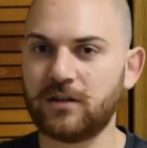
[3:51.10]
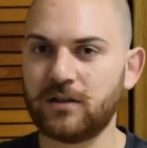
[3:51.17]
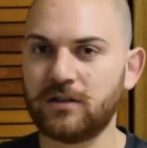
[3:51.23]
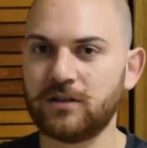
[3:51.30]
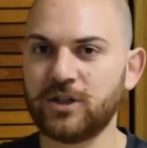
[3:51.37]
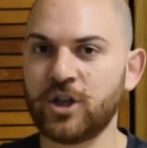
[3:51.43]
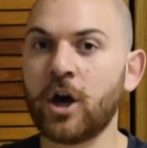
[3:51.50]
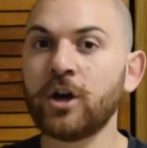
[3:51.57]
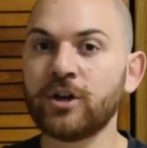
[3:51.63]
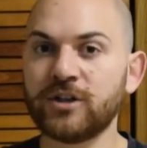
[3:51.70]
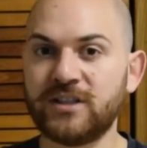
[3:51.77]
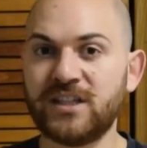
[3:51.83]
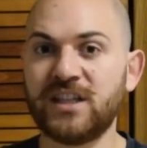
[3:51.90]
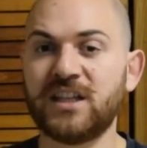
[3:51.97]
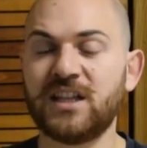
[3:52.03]
younger
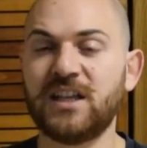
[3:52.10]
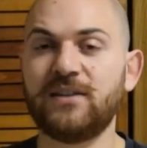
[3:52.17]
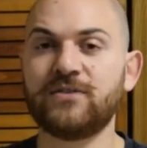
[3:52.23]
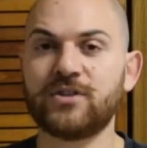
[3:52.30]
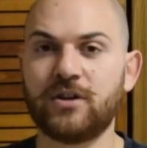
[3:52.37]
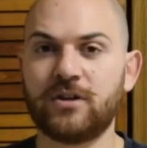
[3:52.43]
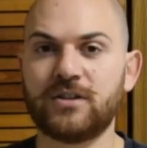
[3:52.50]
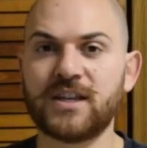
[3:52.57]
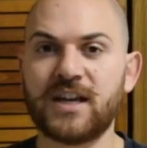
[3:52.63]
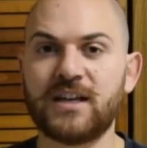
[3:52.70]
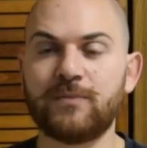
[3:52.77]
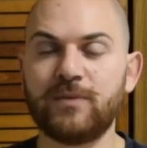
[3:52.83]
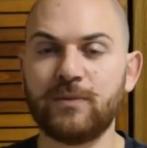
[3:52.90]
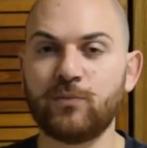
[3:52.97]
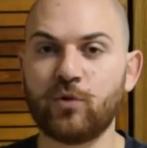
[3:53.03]
tea leaves tend
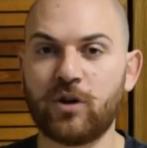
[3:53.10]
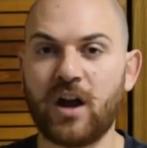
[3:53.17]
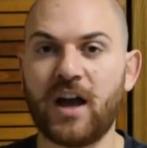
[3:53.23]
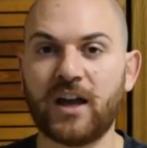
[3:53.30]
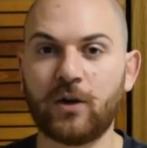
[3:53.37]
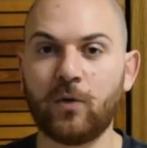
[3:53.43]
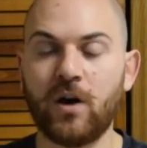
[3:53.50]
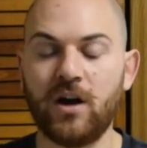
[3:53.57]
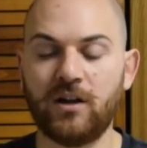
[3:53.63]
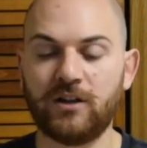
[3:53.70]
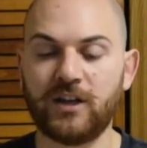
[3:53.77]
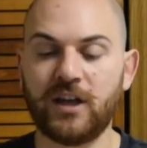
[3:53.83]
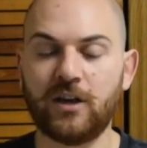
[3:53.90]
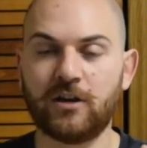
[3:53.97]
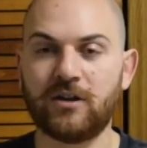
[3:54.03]
to be more high
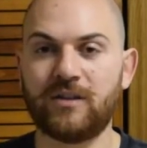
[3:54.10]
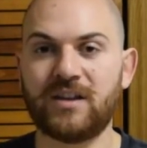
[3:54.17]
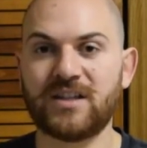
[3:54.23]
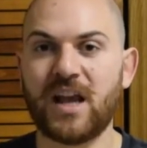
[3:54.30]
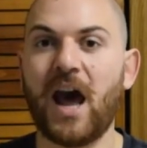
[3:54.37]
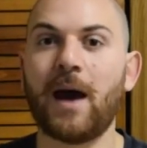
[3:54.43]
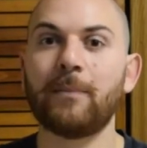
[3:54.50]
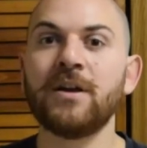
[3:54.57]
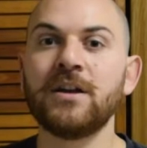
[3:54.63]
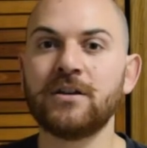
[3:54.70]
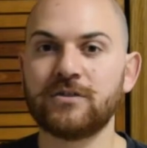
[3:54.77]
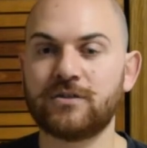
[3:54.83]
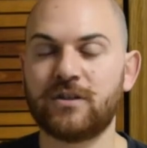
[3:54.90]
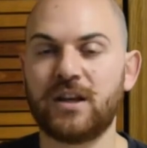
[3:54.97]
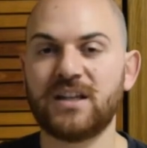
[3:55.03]
quality are on the top.
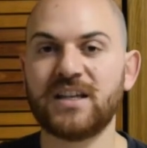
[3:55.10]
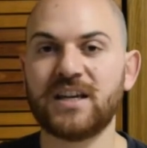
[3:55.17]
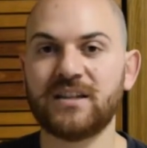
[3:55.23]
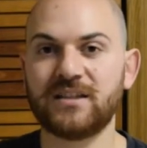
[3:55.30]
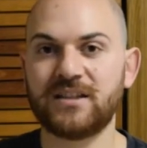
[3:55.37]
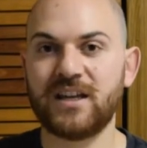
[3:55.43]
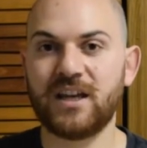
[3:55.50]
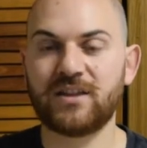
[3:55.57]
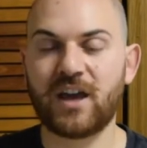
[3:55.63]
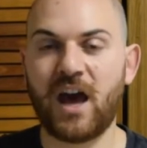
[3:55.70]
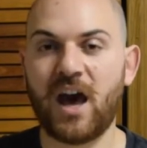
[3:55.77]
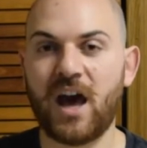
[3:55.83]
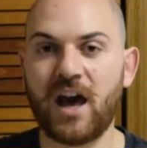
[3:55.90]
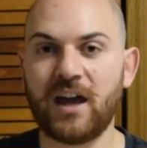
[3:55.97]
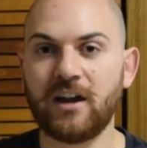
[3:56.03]
So they tend to take the
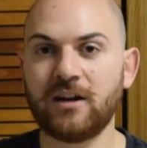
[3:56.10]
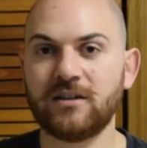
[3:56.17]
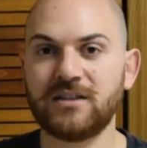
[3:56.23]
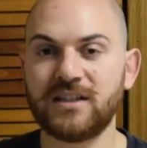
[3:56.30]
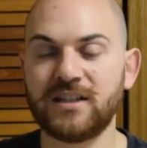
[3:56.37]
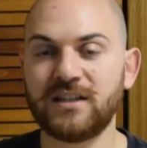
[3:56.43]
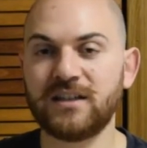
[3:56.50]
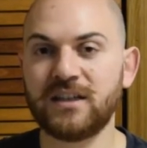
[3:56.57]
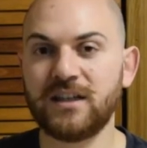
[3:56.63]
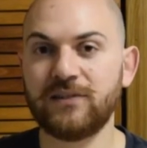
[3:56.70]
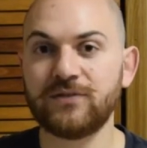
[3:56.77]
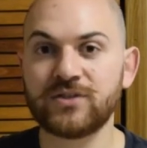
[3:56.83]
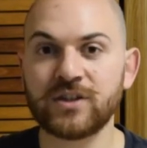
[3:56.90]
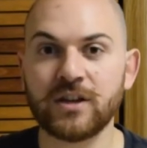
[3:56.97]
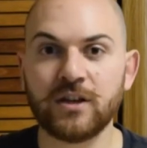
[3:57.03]
higher tea
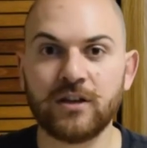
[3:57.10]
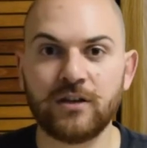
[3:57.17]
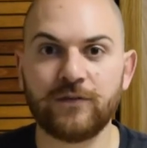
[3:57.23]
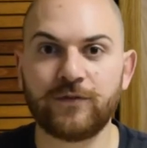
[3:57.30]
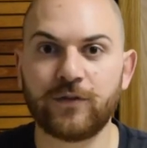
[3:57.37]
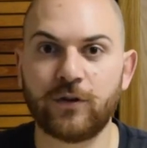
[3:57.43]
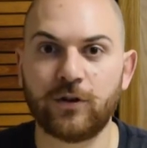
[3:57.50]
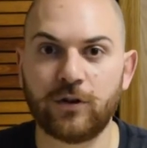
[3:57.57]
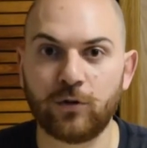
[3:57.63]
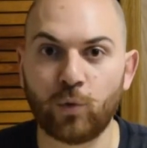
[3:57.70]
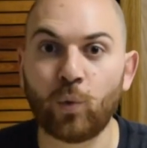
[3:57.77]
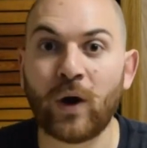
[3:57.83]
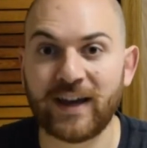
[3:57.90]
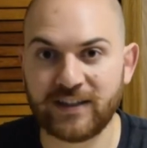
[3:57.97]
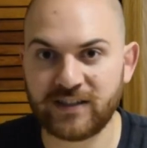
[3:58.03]
leaves for
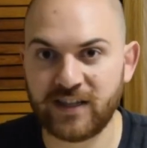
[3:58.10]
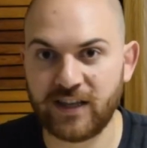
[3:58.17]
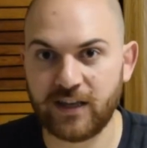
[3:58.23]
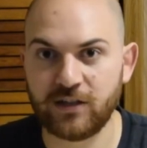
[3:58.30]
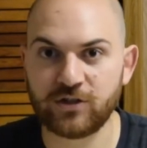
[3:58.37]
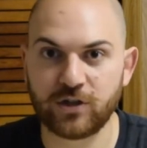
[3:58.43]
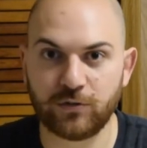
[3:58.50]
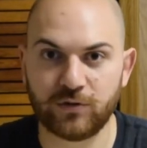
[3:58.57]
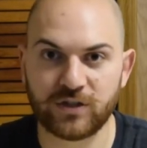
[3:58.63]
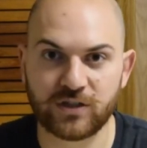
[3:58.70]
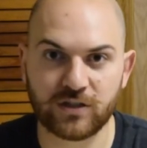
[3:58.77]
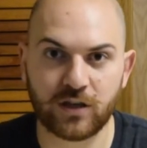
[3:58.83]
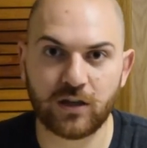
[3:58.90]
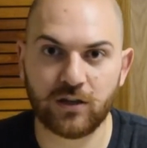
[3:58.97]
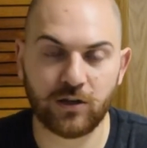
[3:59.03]
white tea, so
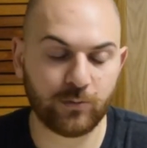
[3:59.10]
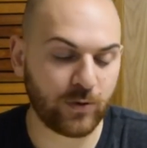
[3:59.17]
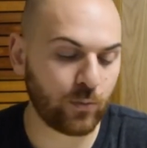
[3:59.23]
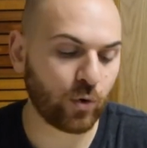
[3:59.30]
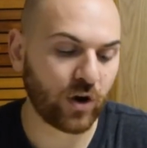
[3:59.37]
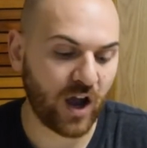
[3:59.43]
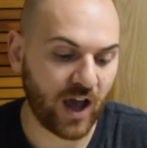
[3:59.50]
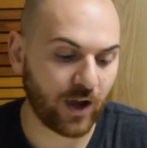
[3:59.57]
it's a little bit more high